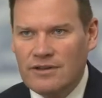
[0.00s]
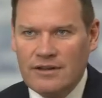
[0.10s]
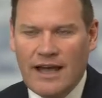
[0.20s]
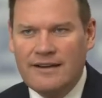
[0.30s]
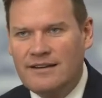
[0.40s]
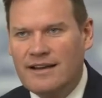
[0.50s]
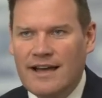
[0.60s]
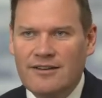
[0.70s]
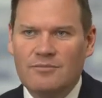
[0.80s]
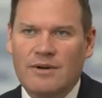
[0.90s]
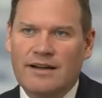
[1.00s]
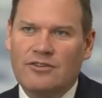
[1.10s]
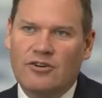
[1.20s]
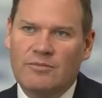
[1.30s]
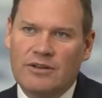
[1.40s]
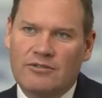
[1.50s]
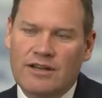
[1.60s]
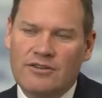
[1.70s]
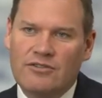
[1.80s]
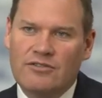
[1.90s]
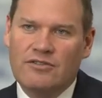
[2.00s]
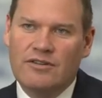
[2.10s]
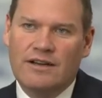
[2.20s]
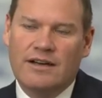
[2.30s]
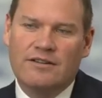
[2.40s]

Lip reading: hand in hand might not be great news